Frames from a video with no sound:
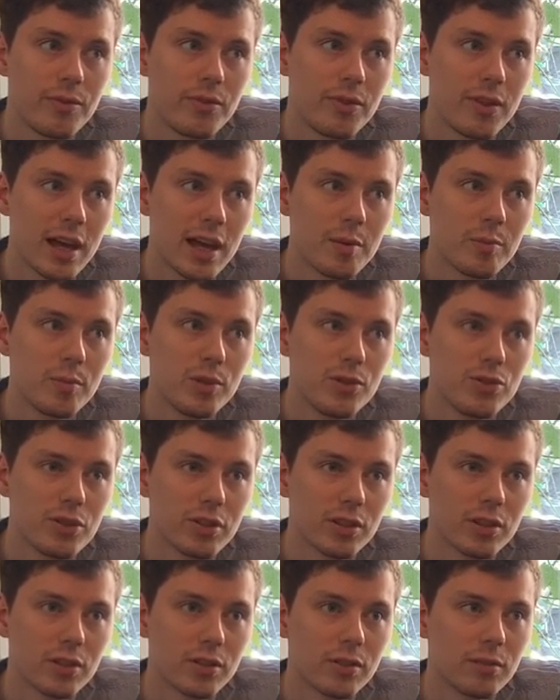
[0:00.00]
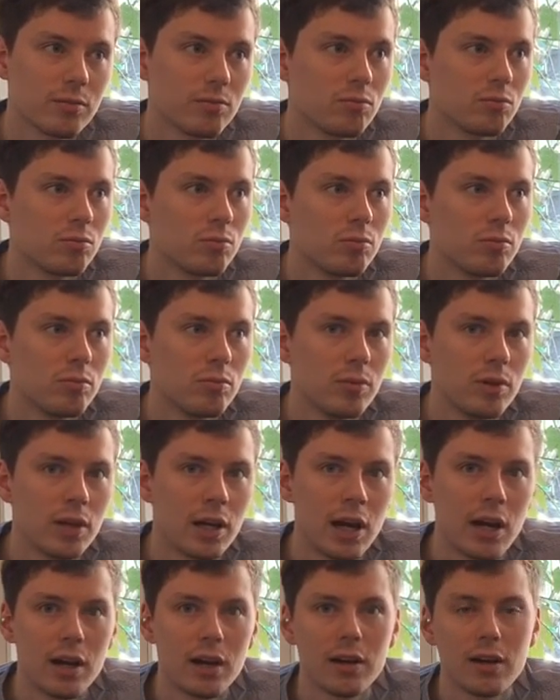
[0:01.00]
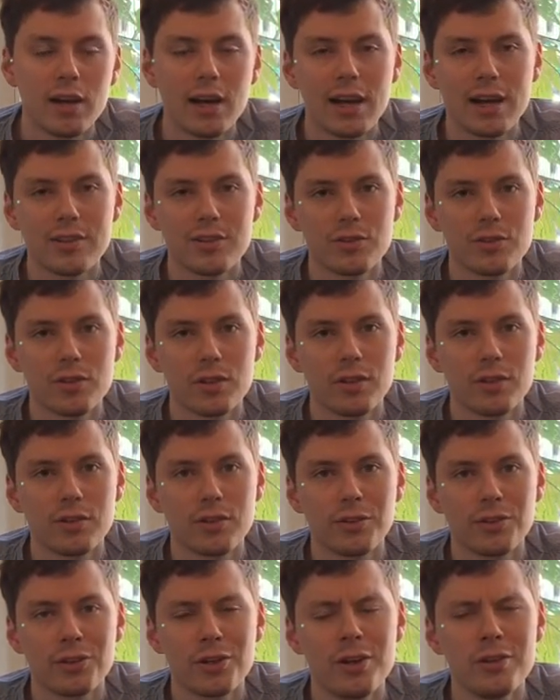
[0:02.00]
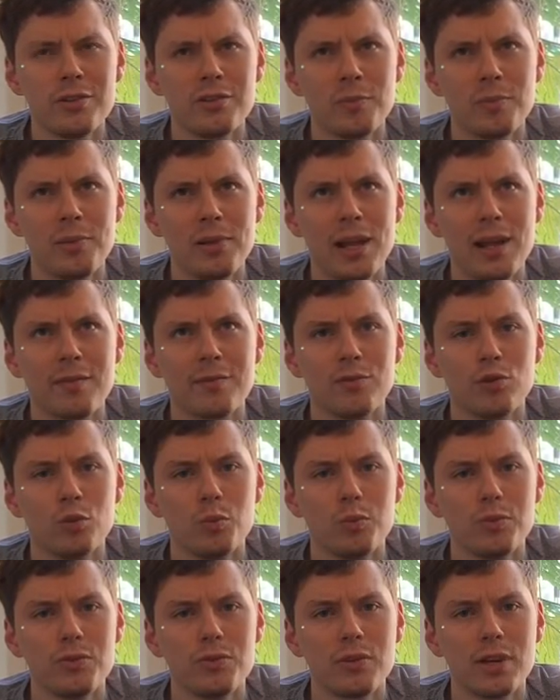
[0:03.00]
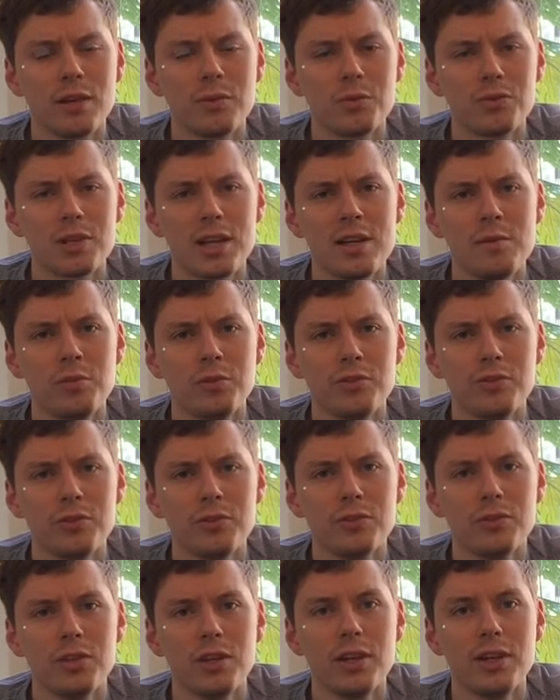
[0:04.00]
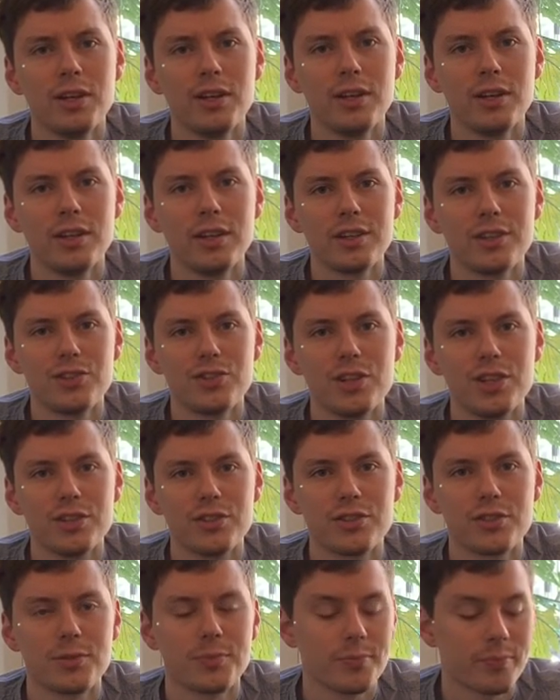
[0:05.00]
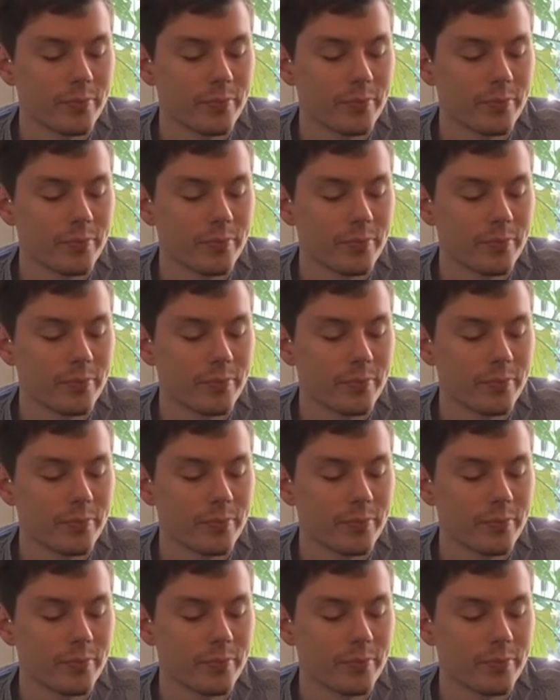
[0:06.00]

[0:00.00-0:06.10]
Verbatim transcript: their music uh, had a, a, kind of platform was, and was able to exist.